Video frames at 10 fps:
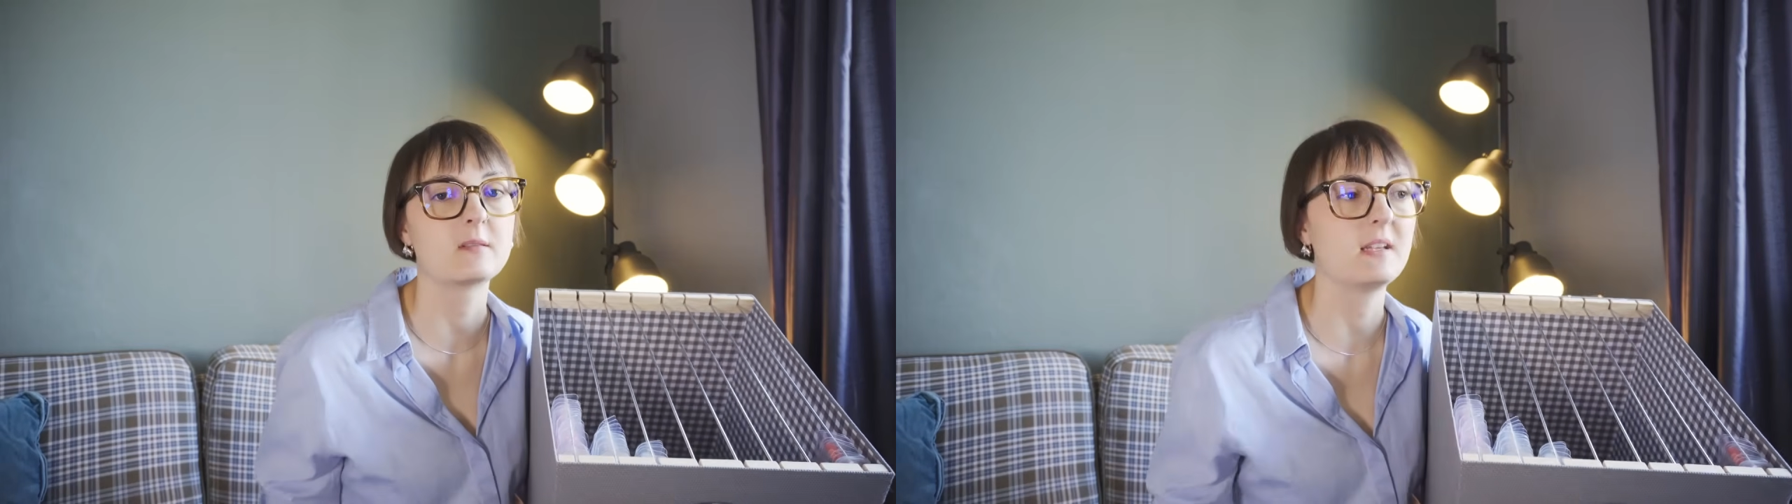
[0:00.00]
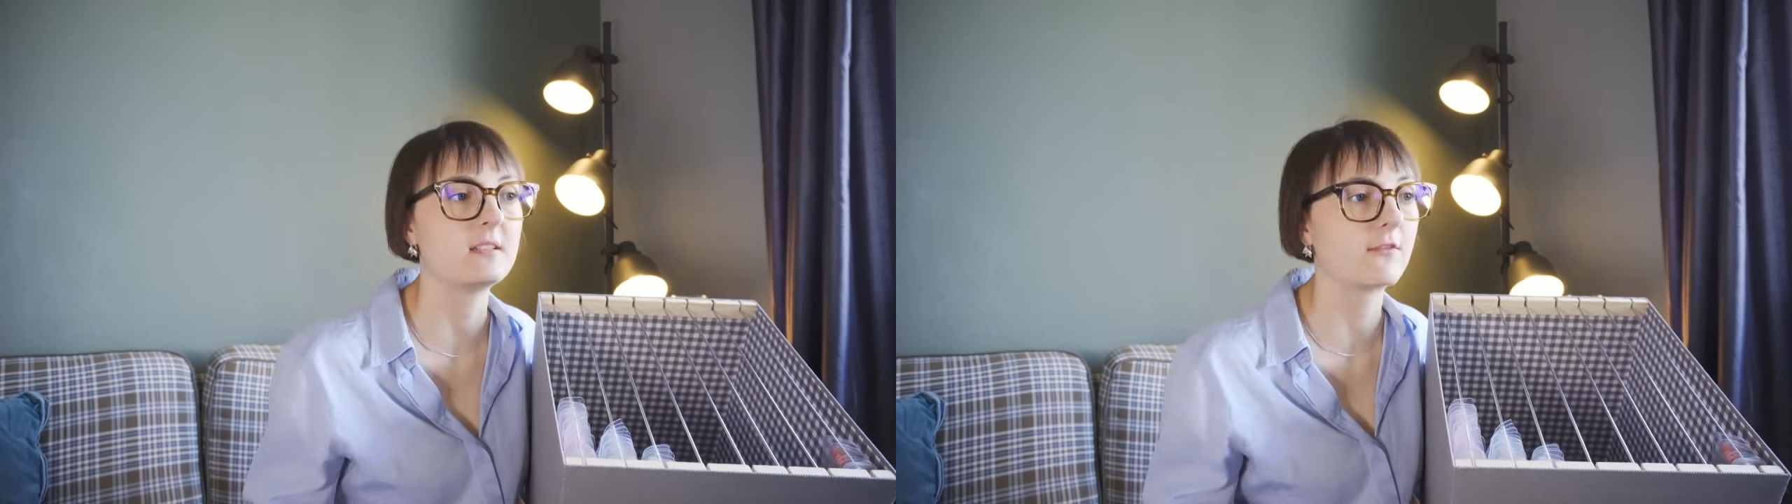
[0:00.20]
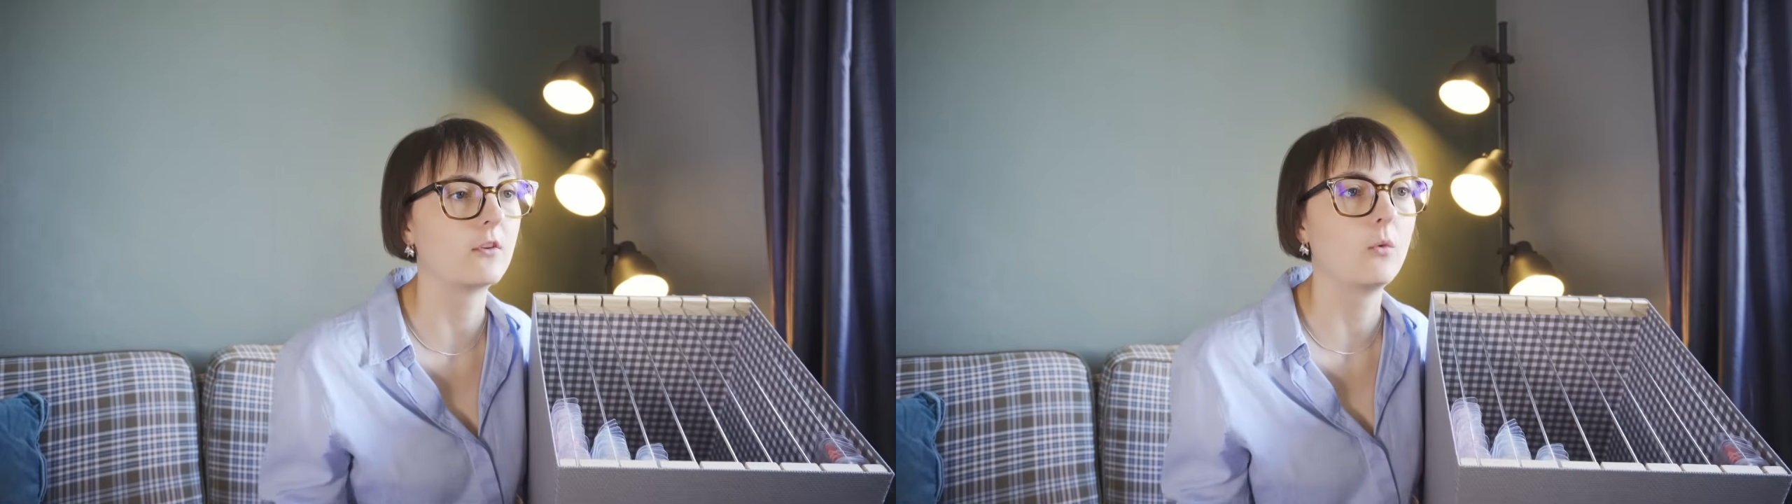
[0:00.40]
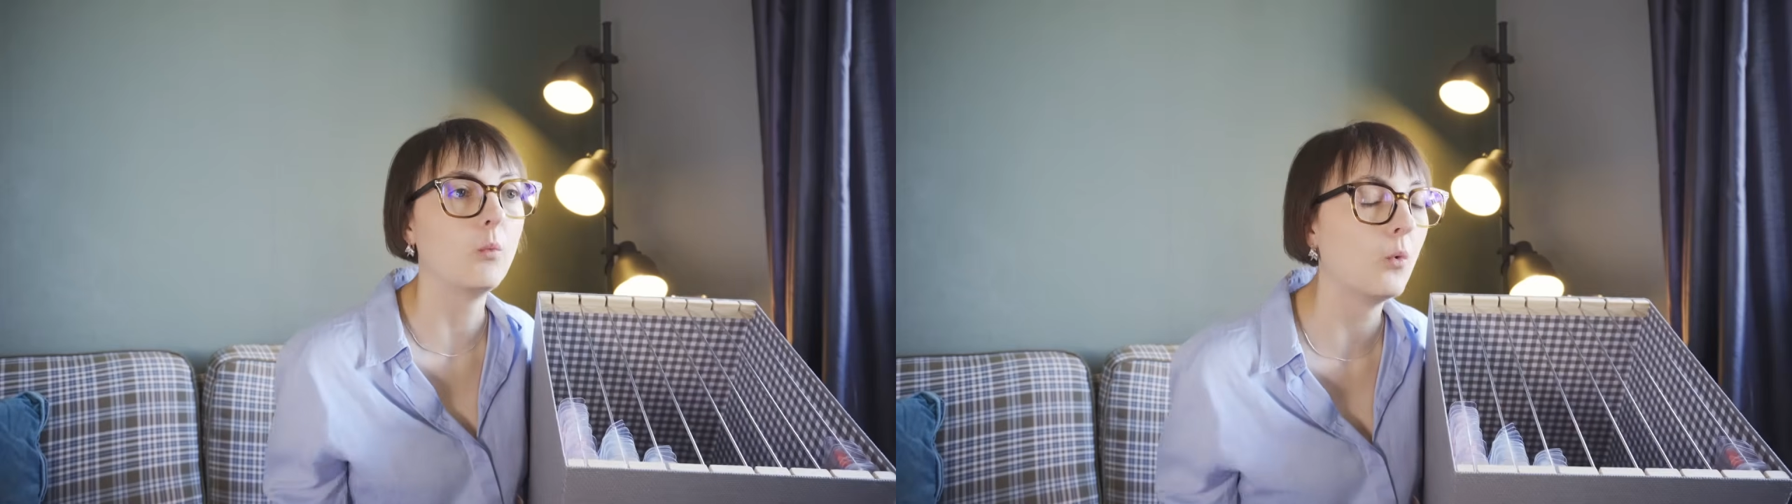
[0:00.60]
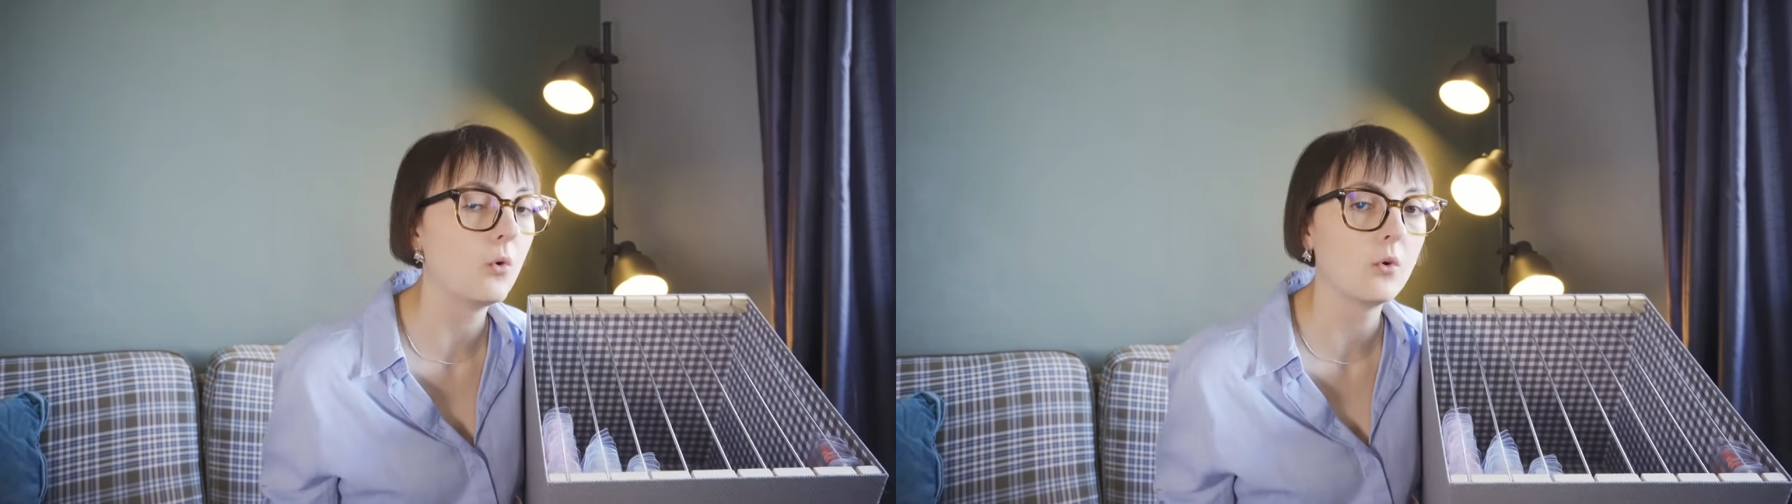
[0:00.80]
space for a
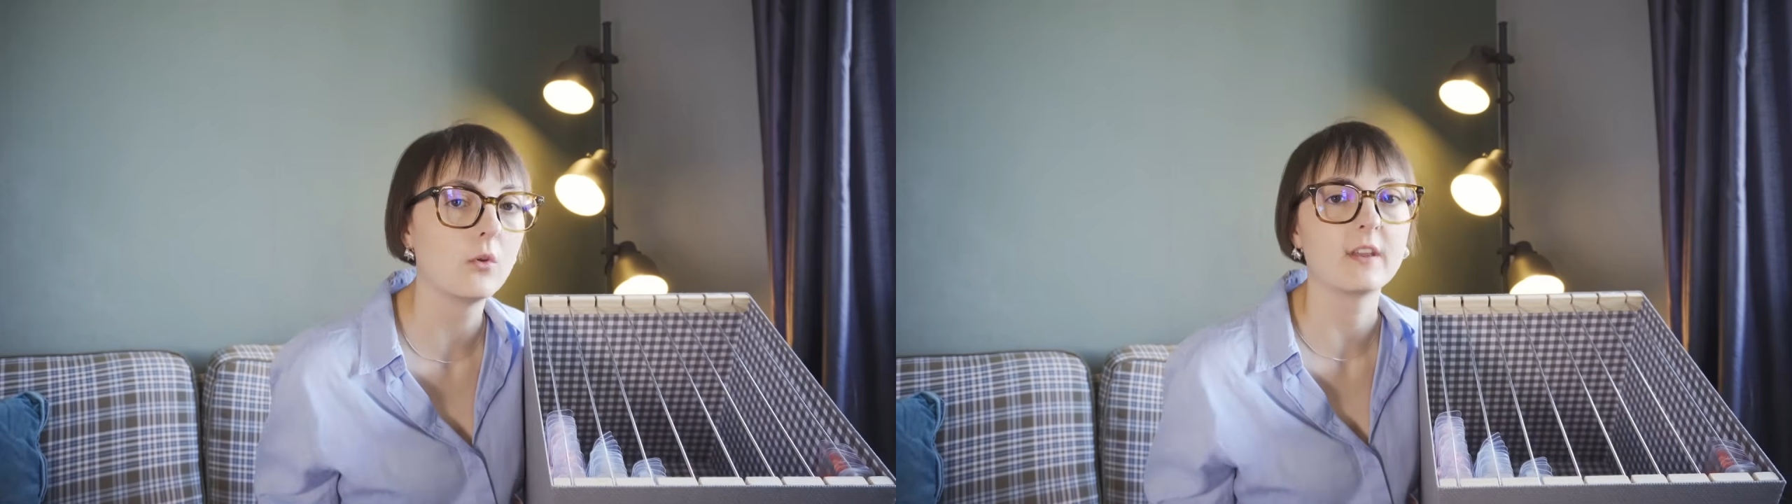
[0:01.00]
wall